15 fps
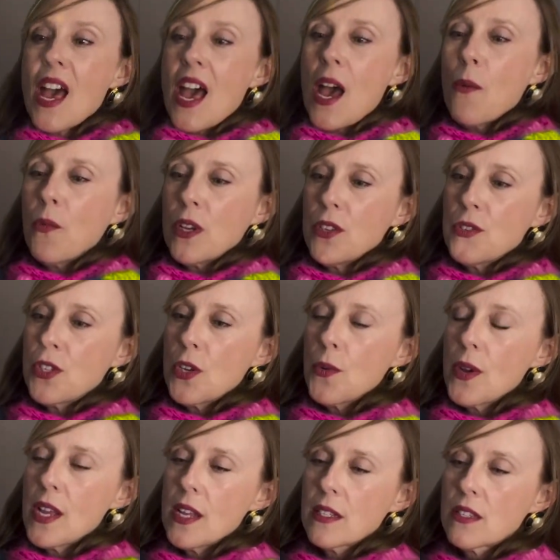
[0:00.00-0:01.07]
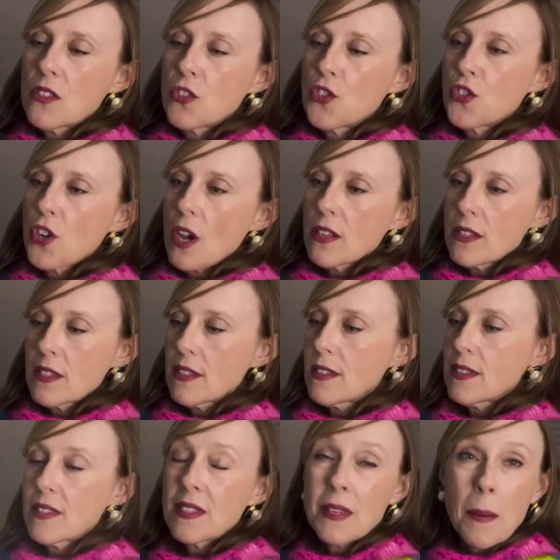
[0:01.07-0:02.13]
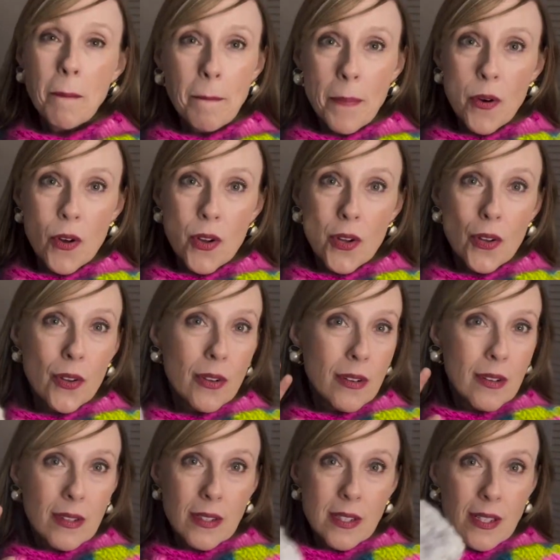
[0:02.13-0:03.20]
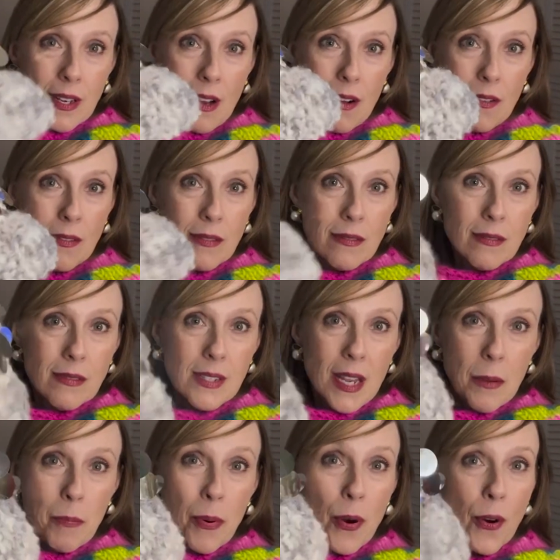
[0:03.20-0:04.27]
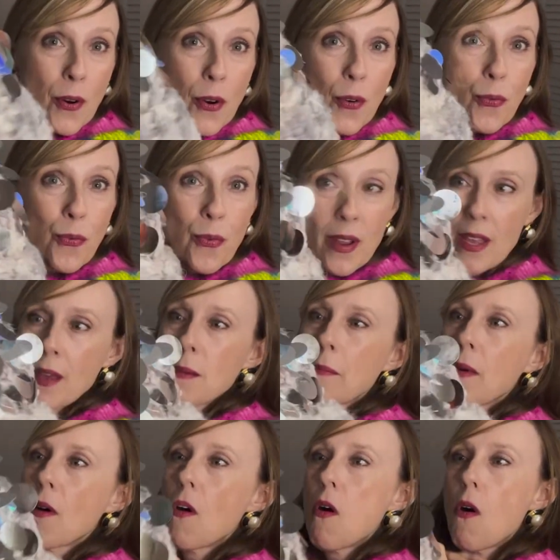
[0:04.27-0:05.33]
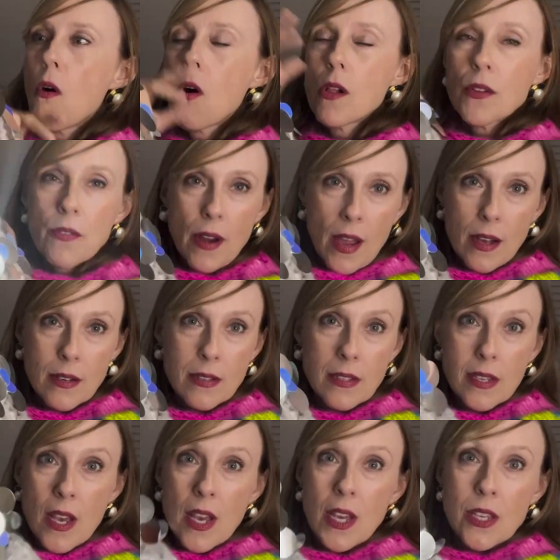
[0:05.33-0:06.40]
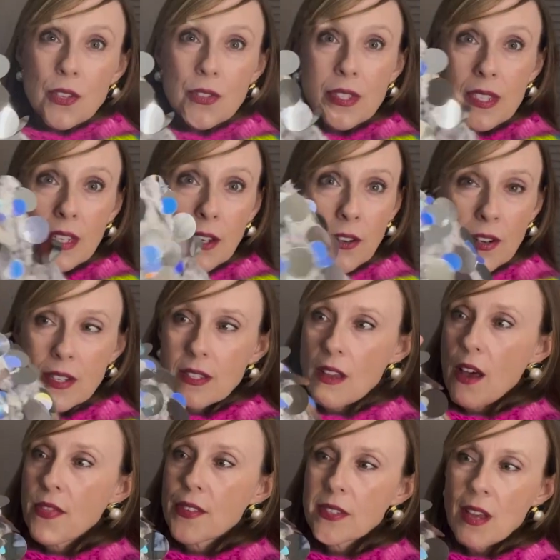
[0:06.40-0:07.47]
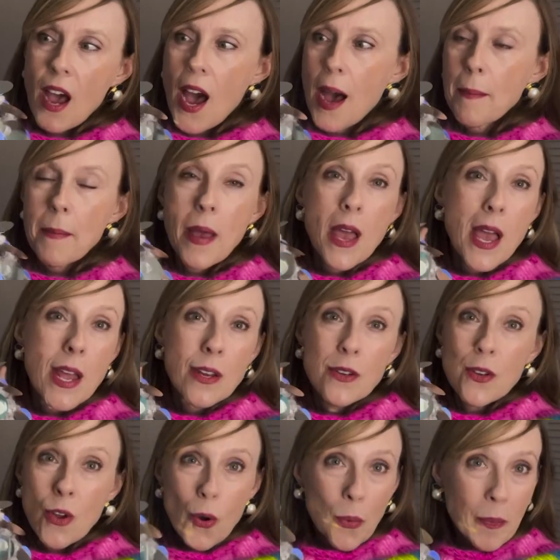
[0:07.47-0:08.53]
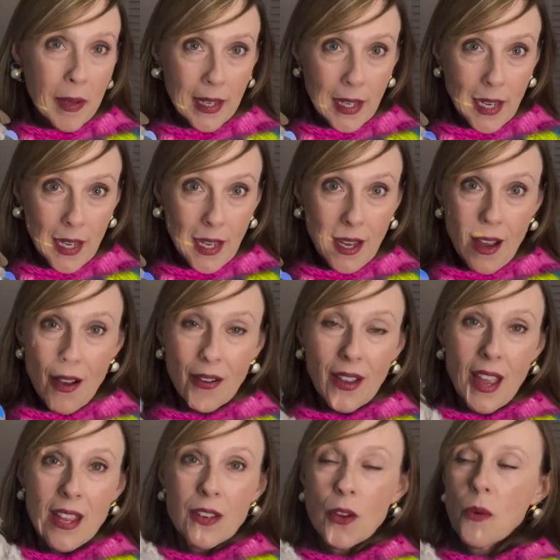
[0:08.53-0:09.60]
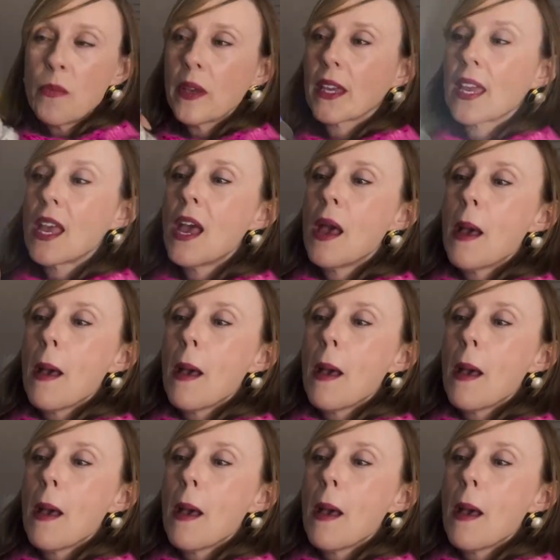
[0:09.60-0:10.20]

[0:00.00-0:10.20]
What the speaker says: And what you do, it's just a simple, you know, knit purl rib all around. You decrease on the top, no biggie. Okay, no biggie.